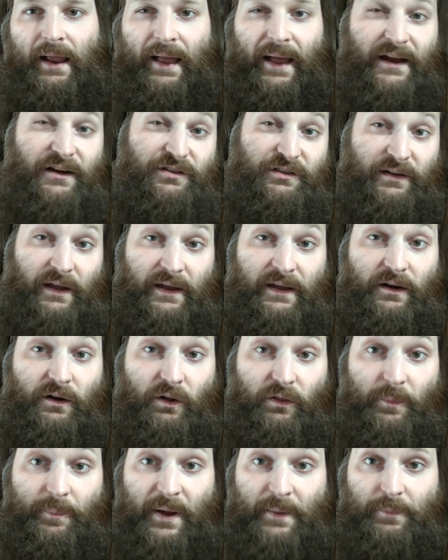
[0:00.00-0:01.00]
Actually, I hit
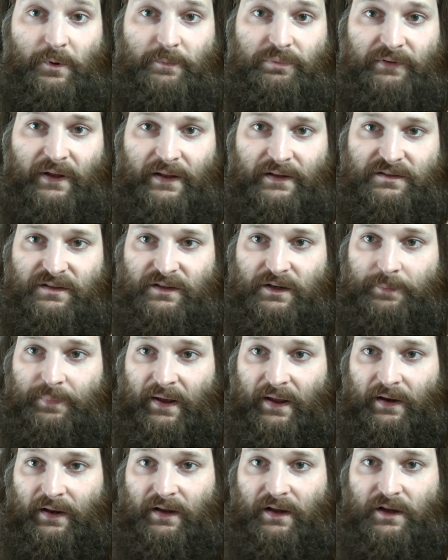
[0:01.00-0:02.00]
all the pepper plants in a
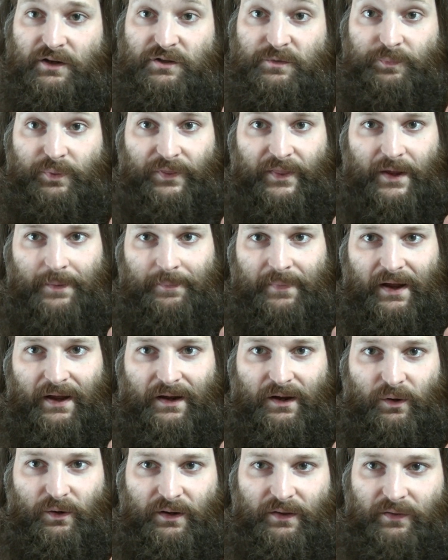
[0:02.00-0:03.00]
panic. I should put them
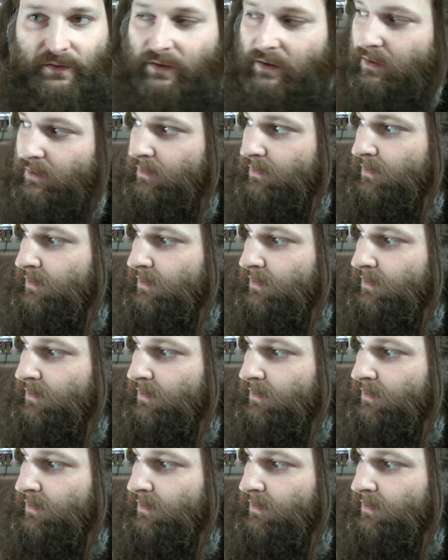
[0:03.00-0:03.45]
back out in the